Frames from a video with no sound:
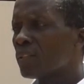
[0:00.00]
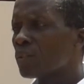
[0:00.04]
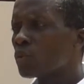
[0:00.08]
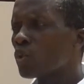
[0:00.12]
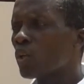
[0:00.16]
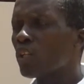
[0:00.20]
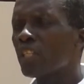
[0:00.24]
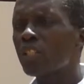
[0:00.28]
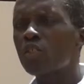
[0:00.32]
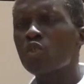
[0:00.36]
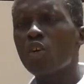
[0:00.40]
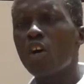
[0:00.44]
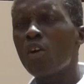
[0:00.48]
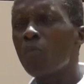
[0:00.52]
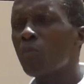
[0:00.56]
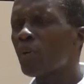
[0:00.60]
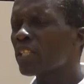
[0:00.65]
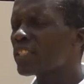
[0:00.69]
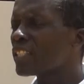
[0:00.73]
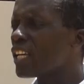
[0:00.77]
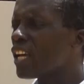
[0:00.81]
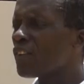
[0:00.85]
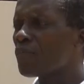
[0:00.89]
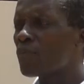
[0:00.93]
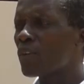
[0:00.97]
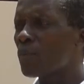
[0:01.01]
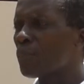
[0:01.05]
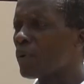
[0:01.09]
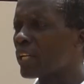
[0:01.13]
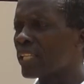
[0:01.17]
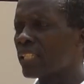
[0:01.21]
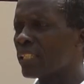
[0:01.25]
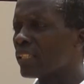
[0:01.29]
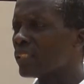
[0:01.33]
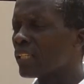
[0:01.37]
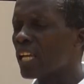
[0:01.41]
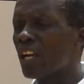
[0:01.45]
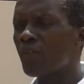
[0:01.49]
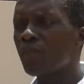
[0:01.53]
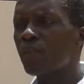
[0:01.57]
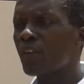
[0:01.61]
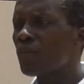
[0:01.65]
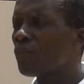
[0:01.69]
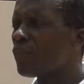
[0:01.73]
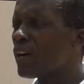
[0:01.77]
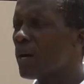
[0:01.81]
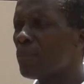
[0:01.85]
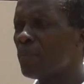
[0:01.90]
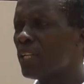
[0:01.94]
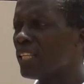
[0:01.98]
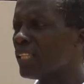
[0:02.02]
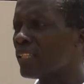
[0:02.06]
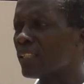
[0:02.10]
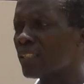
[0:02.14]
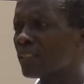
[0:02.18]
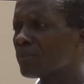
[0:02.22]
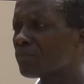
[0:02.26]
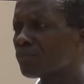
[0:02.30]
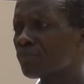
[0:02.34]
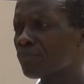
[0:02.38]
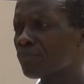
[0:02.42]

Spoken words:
So it's almost everybody, every family.